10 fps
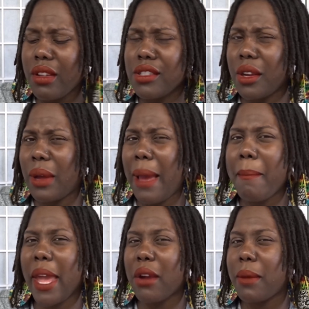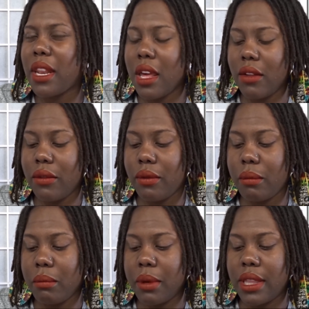So I may or may not have
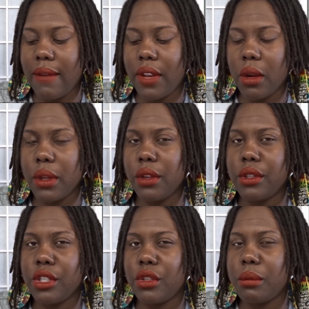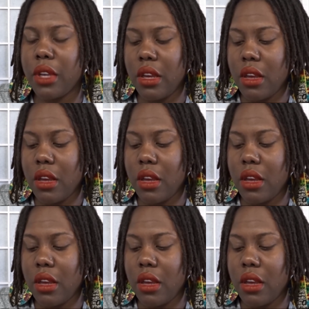put that video on YouTube.